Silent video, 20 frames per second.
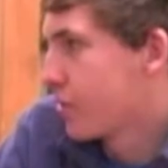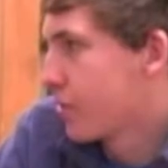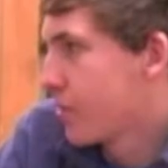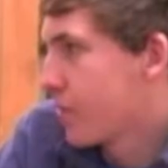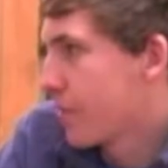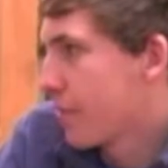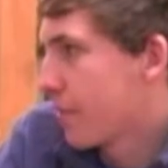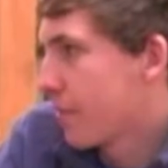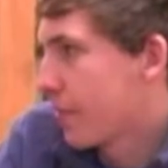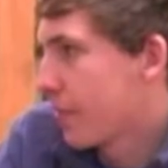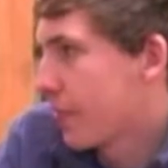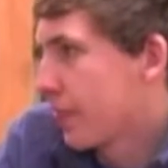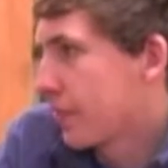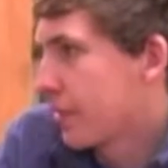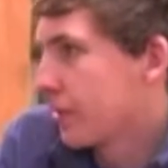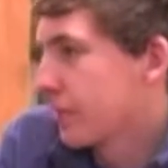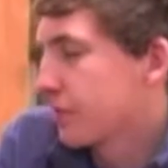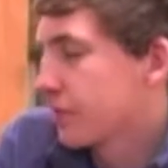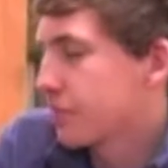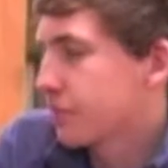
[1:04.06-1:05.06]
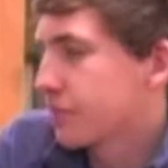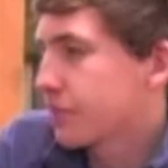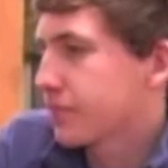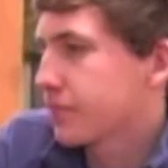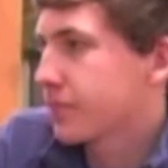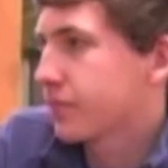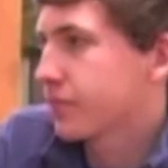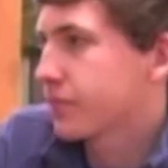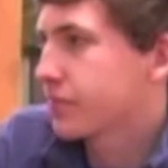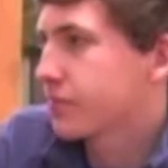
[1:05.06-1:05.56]

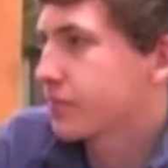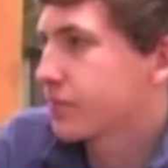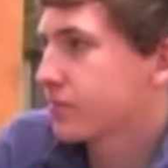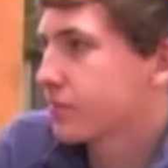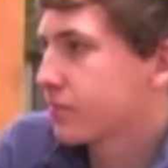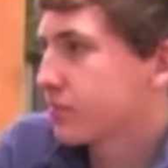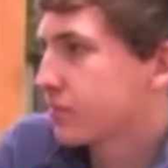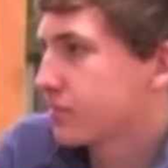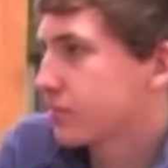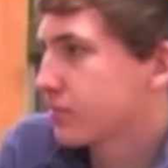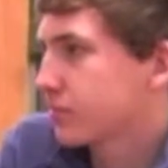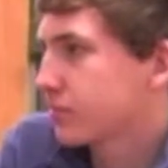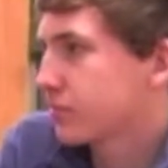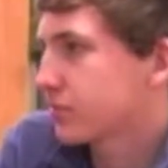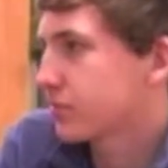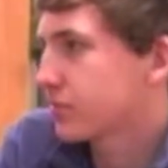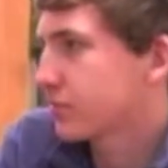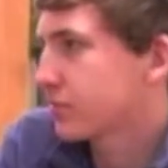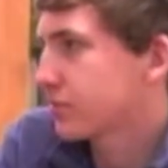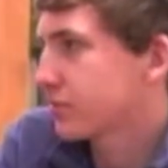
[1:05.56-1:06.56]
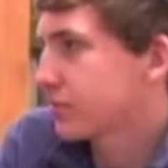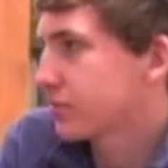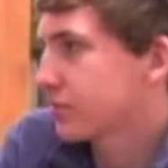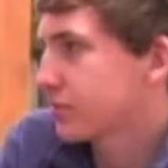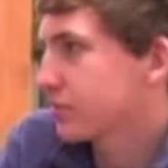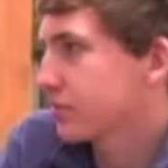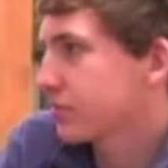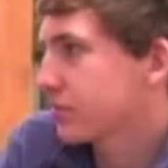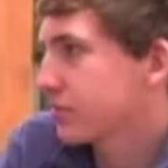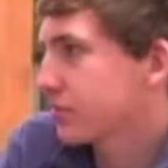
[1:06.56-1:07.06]

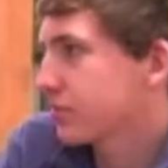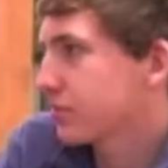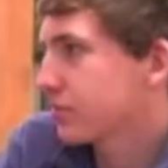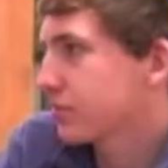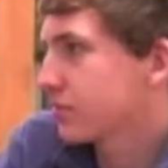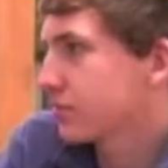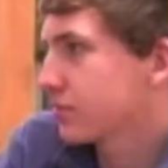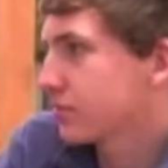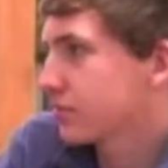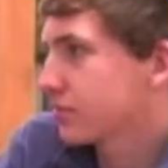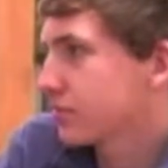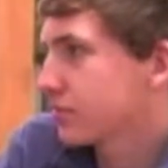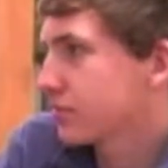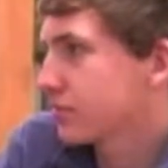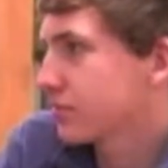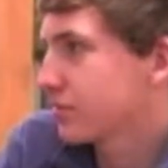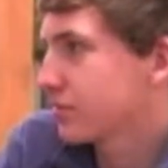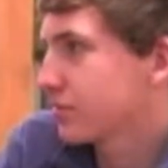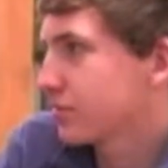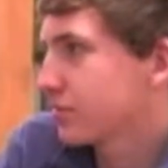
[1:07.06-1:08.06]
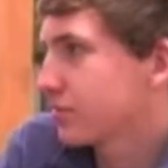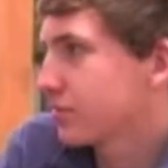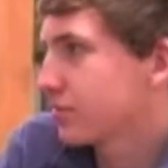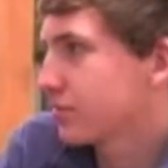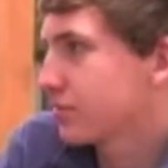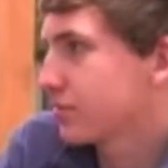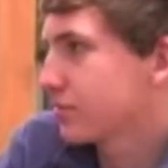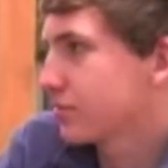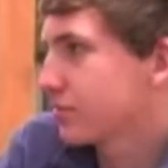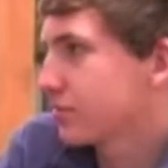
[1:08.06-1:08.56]

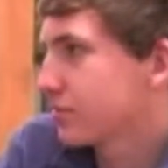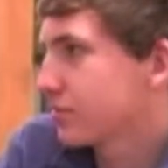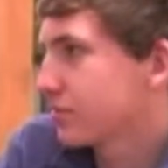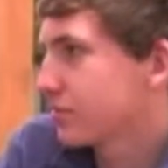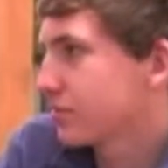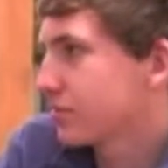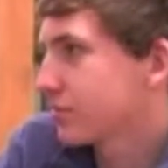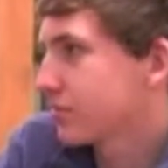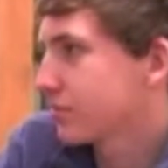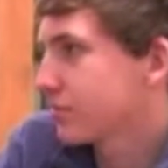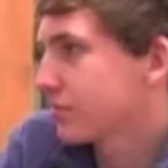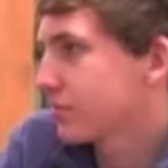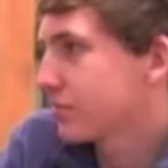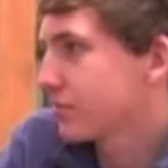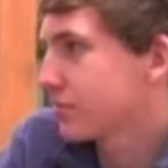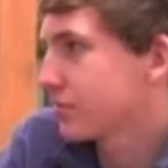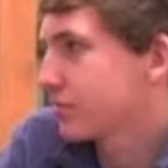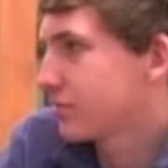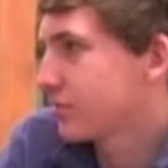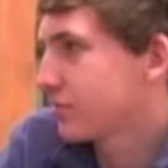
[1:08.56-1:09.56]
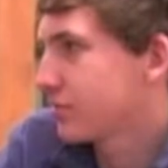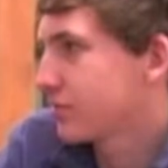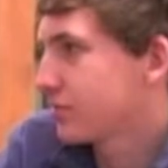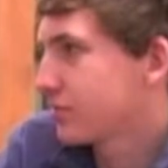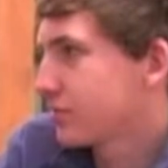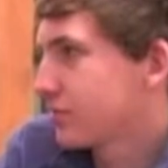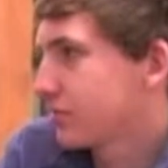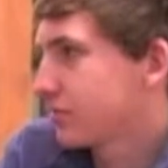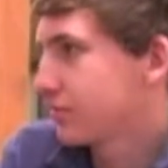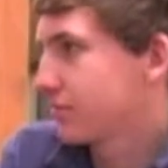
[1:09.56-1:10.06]

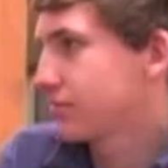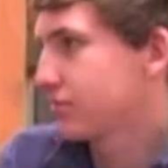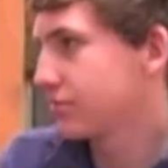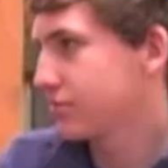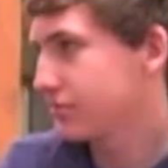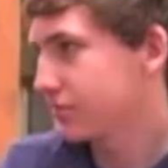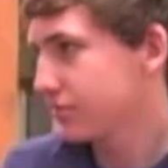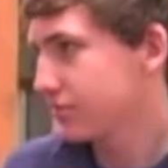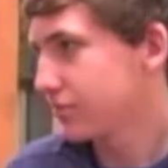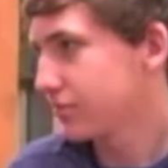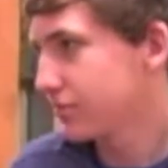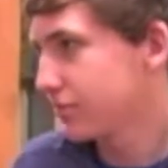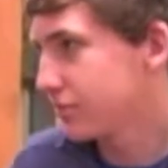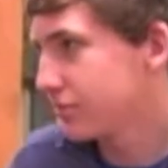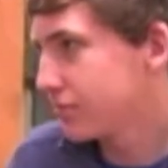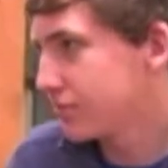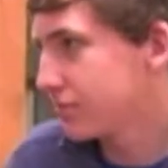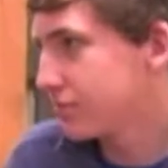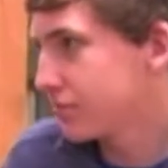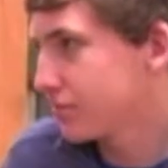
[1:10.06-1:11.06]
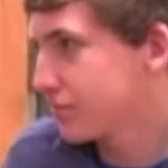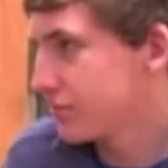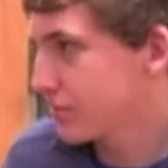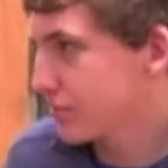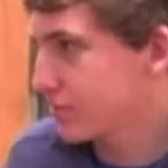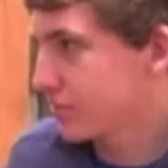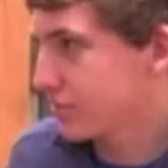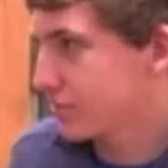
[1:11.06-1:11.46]
The person shown says nothing.